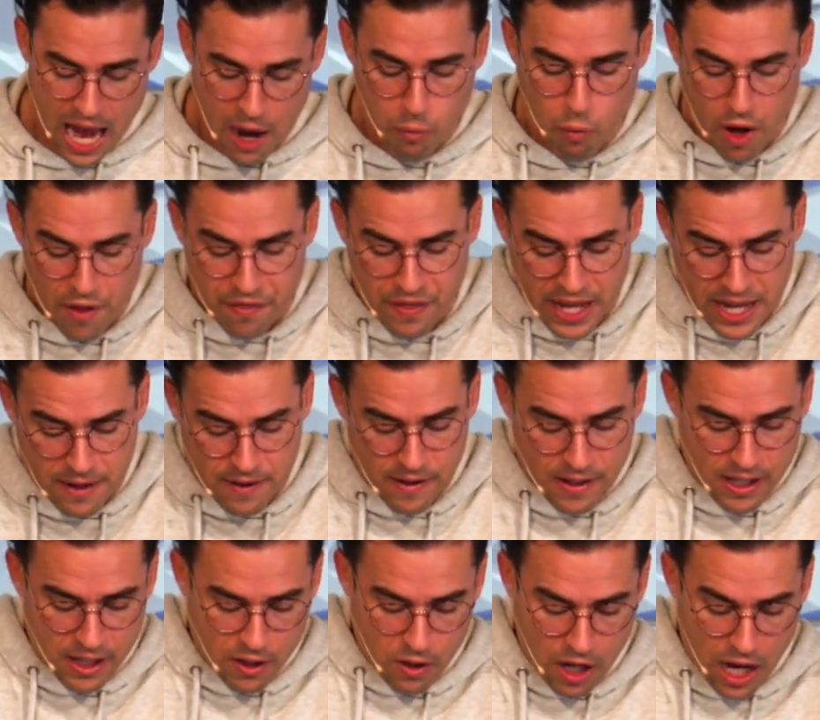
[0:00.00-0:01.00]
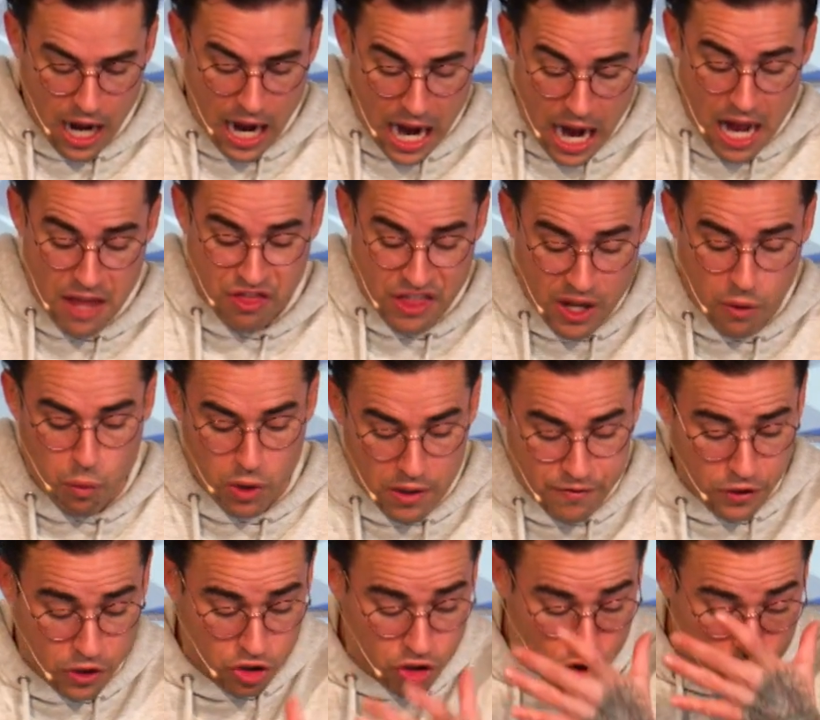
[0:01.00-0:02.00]
And what they, I think one
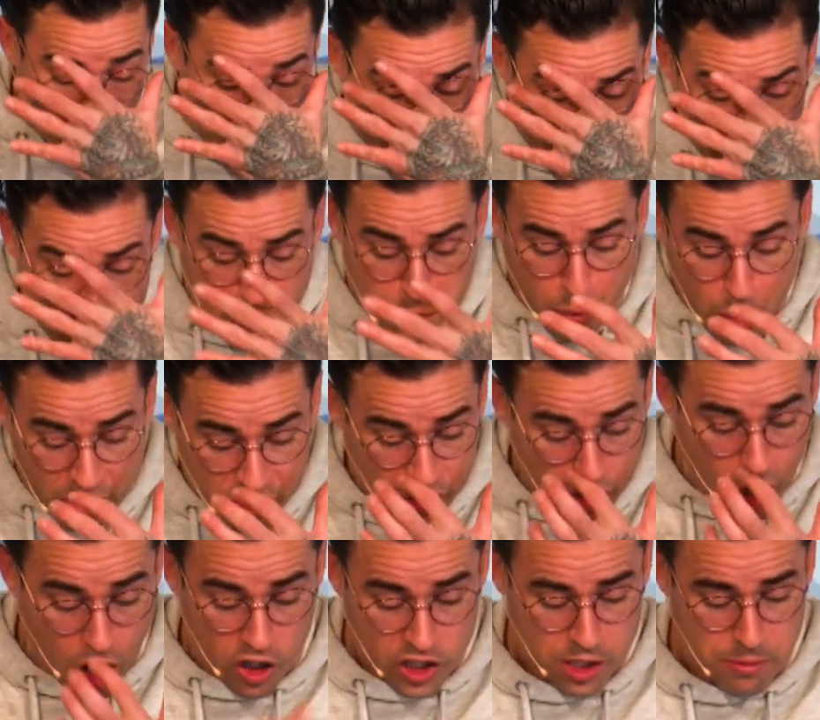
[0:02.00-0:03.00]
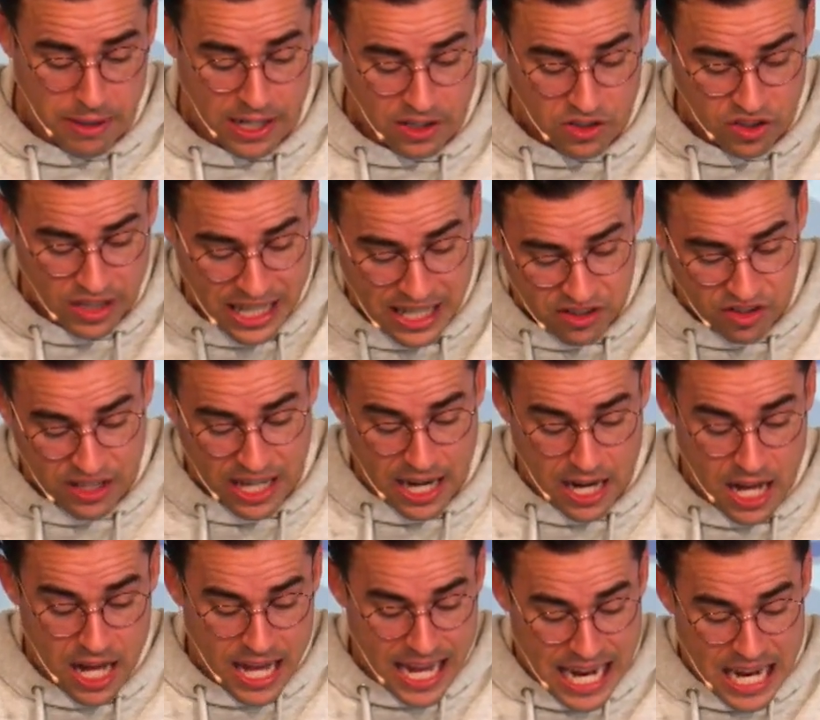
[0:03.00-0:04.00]
of their strongest points and arguments is
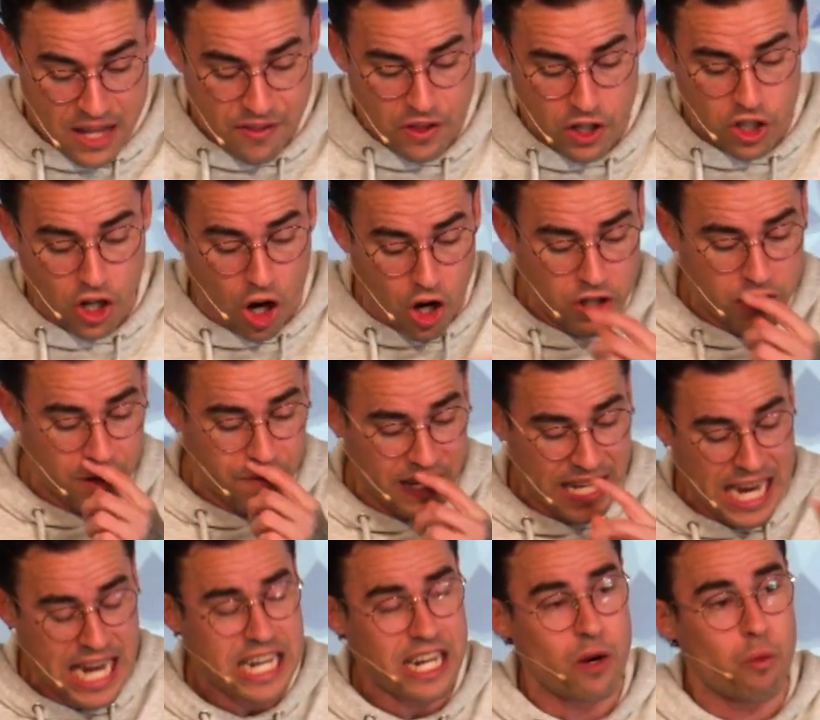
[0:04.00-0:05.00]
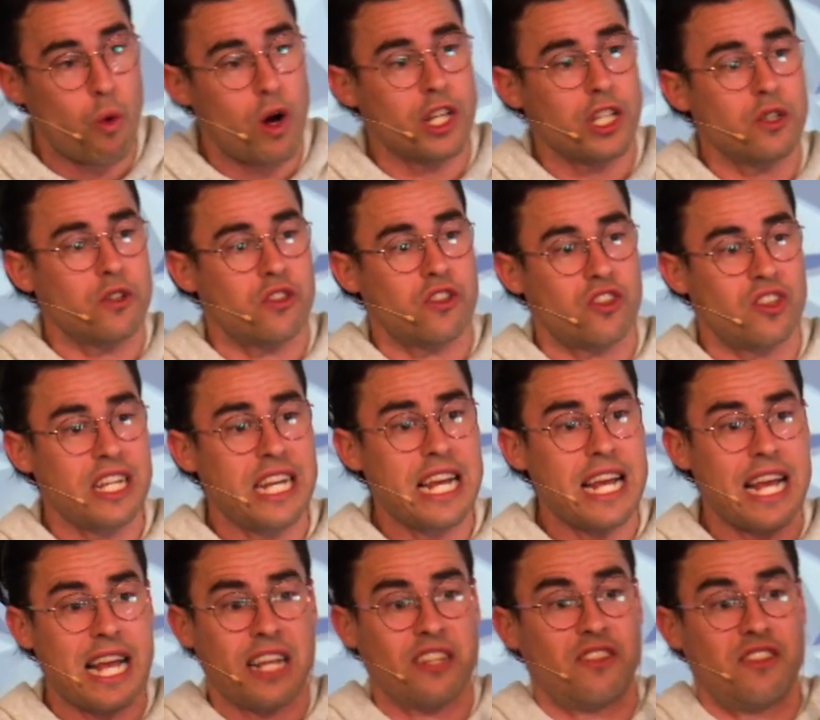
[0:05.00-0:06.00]
that in the Garden of Eden, what you see
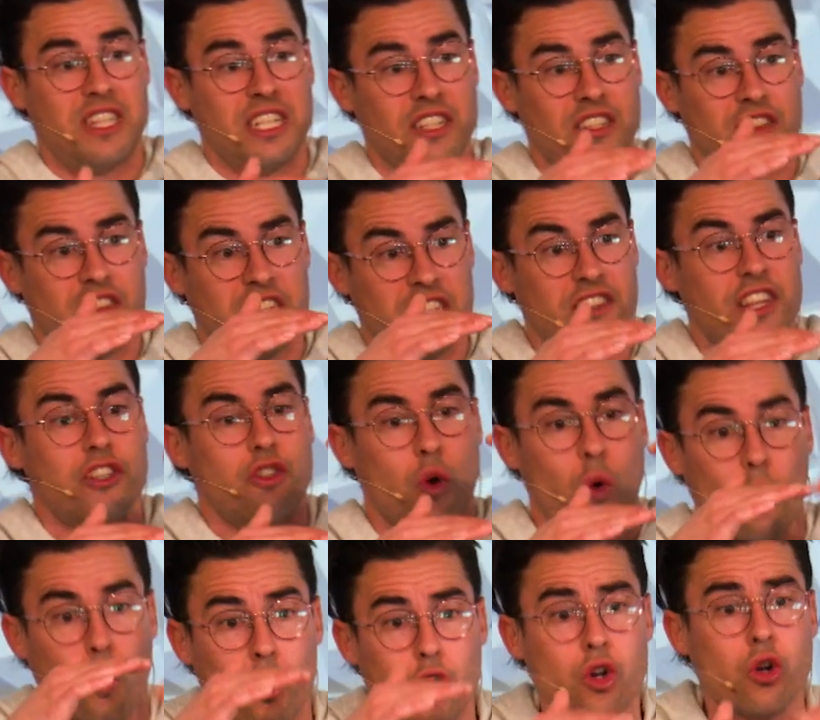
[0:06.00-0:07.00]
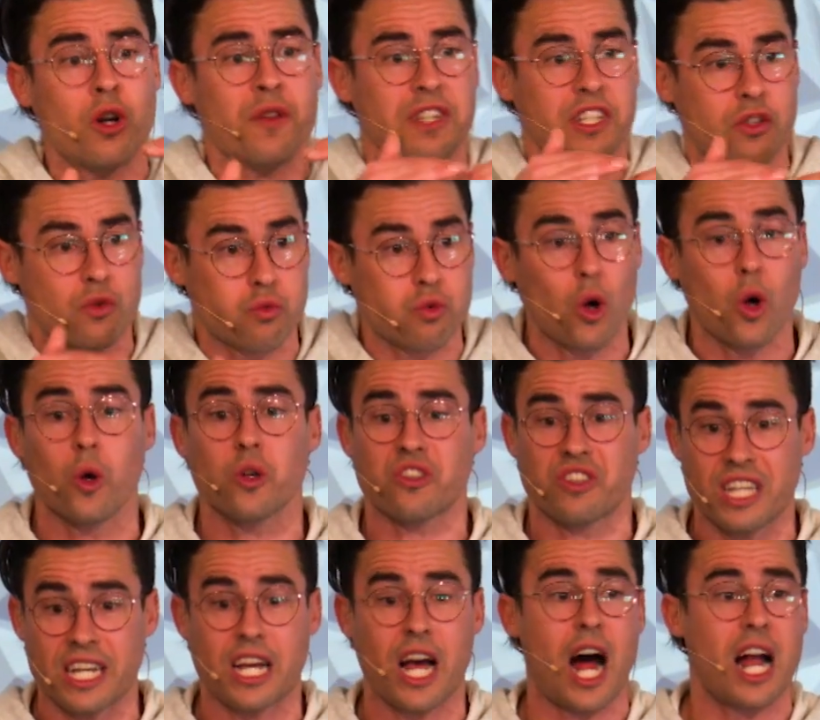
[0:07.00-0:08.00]
is the, the, this order and these roles
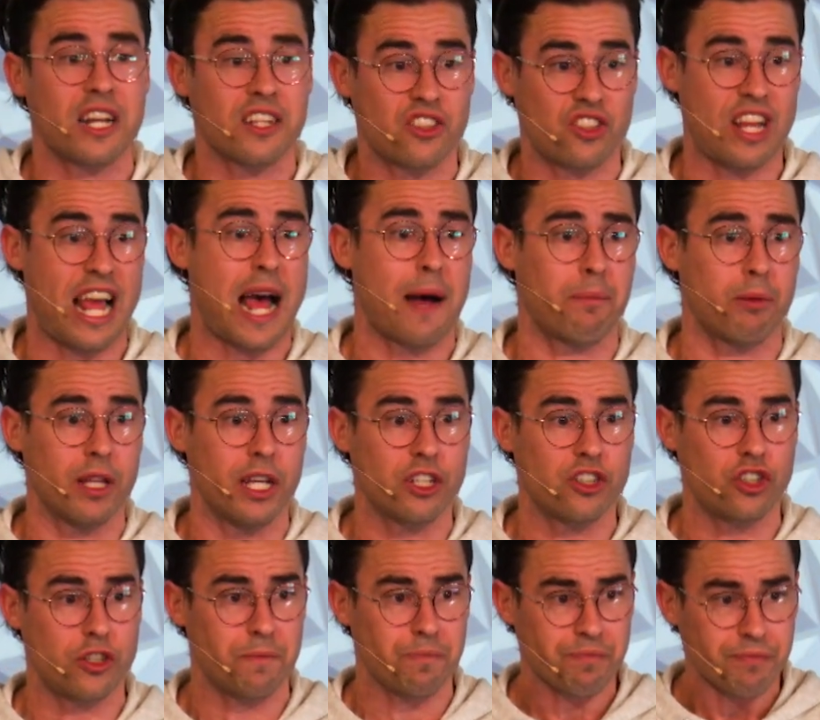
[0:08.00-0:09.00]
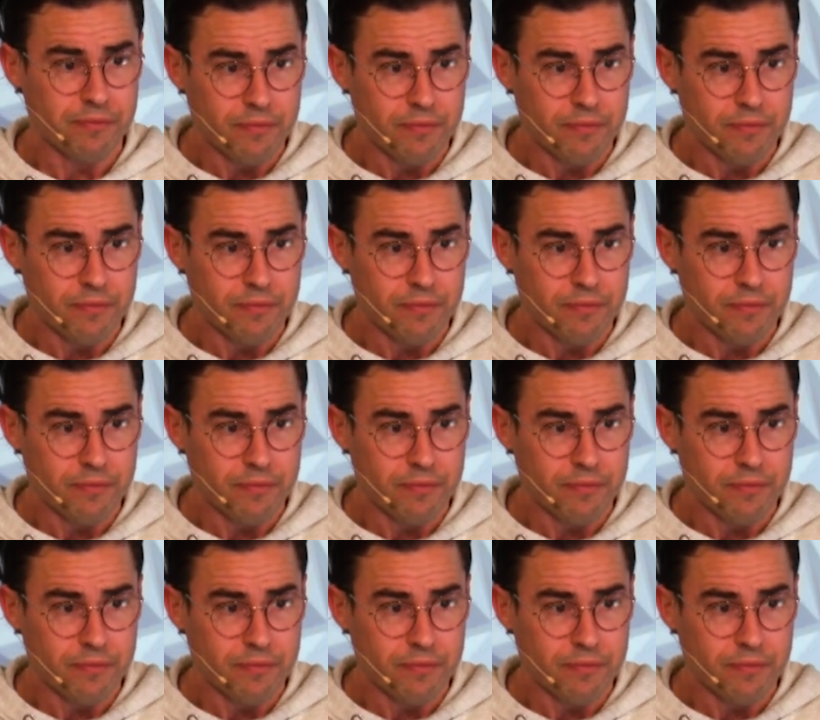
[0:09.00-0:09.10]
that God established